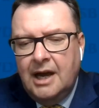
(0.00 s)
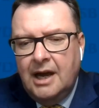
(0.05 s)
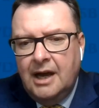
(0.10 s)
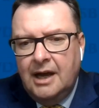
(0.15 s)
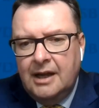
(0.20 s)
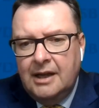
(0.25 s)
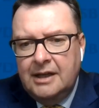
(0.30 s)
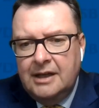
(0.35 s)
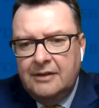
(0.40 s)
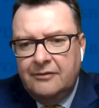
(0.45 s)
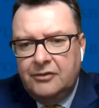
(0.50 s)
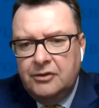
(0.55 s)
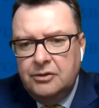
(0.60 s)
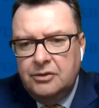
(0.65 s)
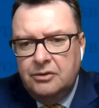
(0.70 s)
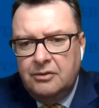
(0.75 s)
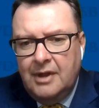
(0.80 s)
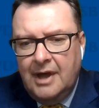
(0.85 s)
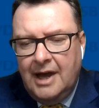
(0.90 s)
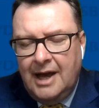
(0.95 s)
uh, if
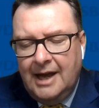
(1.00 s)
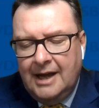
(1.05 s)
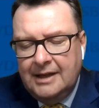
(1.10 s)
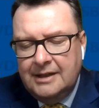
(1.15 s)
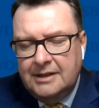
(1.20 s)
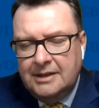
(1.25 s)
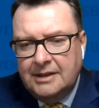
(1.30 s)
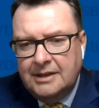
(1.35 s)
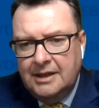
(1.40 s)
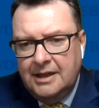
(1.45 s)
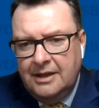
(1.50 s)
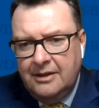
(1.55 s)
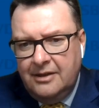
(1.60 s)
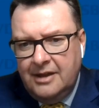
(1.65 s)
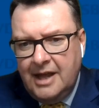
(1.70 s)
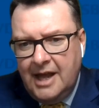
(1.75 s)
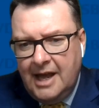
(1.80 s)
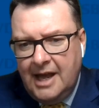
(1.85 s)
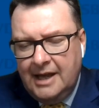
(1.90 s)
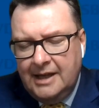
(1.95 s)
you do that,
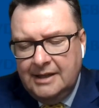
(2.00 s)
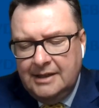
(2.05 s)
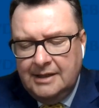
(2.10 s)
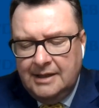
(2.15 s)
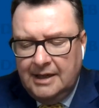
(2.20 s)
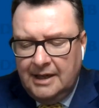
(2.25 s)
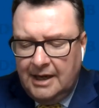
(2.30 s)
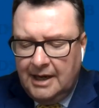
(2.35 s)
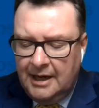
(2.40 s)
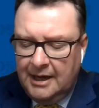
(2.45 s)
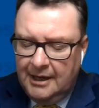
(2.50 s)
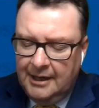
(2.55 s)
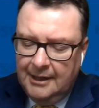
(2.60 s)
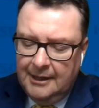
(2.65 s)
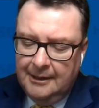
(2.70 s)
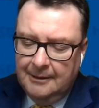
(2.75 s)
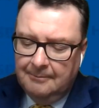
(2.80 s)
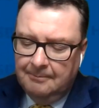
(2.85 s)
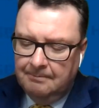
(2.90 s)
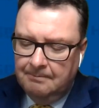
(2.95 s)
then
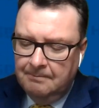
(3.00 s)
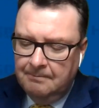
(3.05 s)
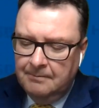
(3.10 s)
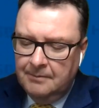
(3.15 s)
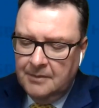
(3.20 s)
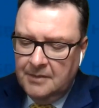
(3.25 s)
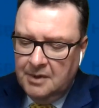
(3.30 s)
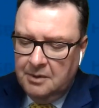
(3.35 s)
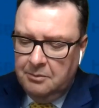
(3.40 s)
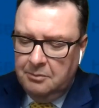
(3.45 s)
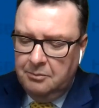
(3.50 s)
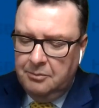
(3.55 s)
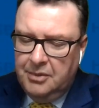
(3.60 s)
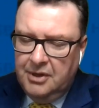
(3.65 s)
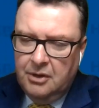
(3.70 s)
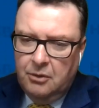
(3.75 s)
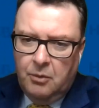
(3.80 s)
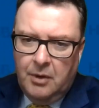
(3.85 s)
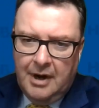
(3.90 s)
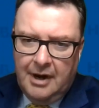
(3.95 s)
um,
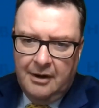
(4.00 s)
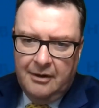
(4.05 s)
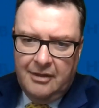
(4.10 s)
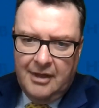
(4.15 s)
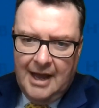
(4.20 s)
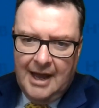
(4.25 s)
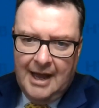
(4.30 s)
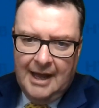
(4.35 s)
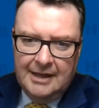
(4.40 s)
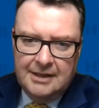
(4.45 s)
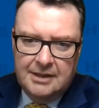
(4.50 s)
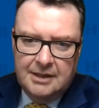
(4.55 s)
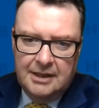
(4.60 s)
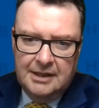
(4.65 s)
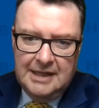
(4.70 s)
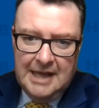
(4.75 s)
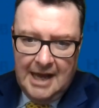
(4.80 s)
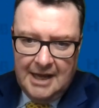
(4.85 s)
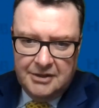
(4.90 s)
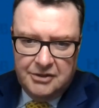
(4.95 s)
be aware that
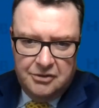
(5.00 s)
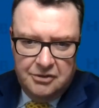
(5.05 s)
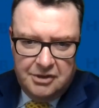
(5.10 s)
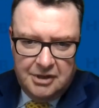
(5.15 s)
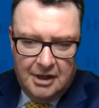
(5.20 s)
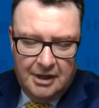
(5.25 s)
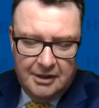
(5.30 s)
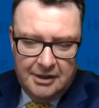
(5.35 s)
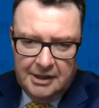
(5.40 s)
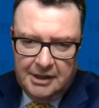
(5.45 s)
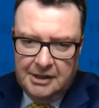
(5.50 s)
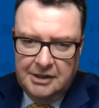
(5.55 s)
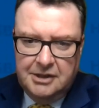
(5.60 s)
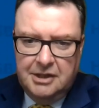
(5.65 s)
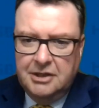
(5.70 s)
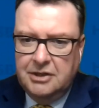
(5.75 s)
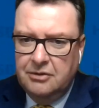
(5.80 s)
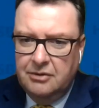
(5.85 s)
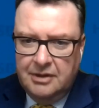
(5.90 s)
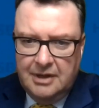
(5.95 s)
yes, your child can
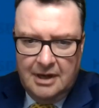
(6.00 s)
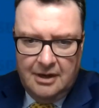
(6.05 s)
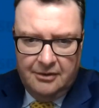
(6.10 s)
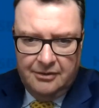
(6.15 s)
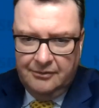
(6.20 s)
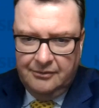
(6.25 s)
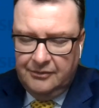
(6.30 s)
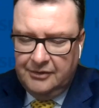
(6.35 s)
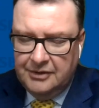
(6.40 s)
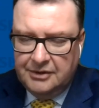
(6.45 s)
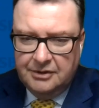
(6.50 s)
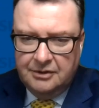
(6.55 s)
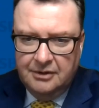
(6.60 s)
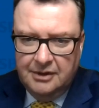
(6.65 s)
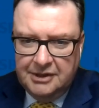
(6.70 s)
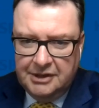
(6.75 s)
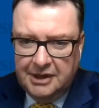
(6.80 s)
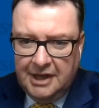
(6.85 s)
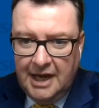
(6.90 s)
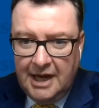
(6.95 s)
continue in health and
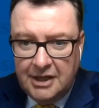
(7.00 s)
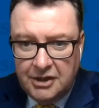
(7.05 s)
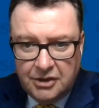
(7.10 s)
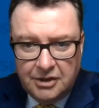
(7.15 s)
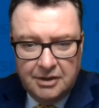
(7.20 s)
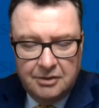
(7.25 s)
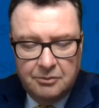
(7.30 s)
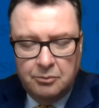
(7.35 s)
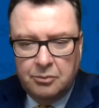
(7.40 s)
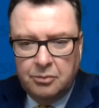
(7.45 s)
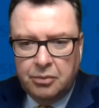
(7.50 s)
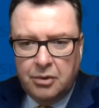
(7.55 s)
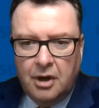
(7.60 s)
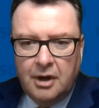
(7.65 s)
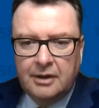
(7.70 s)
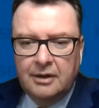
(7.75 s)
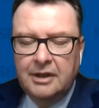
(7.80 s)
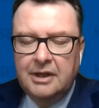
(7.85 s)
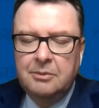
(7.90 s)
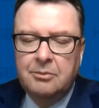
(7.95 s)
physical education
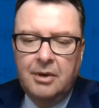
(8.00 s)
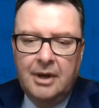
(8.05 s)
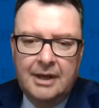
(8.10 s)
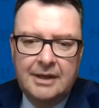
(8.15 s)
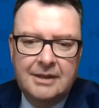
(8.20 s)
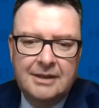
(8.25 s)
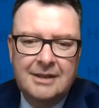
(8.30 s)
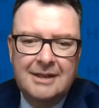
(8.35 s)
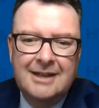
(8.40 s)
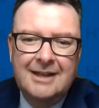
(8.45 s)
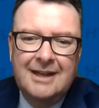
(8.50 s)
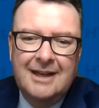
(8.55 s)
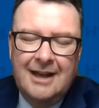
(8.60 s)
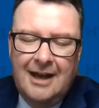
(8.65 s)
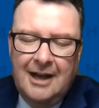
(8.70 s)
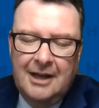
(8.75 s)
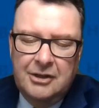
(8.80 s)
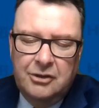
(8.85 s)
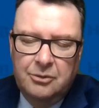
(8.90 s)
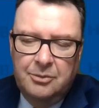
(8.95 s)
broadly, but
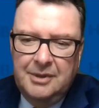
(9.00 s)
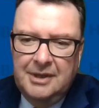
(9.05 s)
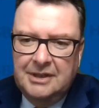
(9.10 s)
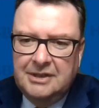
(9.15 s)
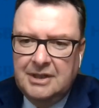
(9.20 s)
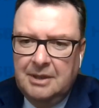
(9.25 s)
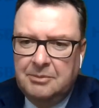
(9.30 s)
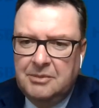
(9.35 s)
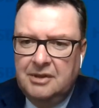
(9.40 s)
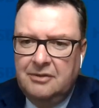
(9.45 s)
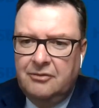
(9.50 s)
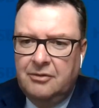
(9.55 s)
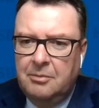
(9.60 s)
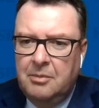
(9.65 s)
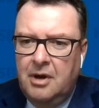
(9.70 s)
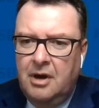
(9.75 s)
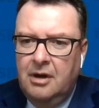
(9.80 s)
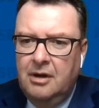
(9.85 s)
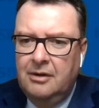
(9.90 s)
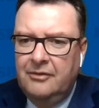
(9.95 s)
uh, you'll be exempted
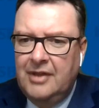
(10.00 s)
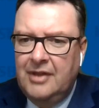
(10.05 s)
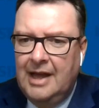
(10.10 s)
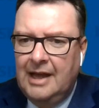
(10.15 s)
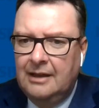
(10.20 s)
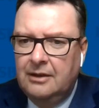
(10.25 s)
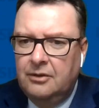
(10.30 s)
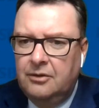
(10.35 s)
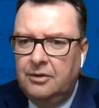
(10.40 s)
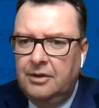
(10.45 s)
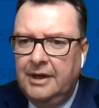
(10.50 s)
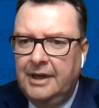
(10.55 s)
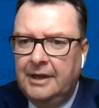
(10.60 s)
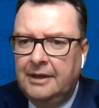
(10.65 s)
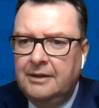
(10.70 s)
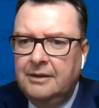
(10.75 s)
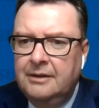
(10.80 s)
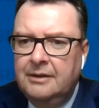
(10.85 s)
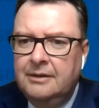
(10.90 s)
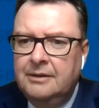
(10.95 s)
from all of that
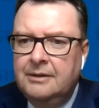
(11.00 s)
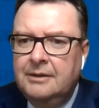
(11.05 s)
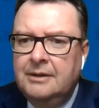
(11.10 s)
learning.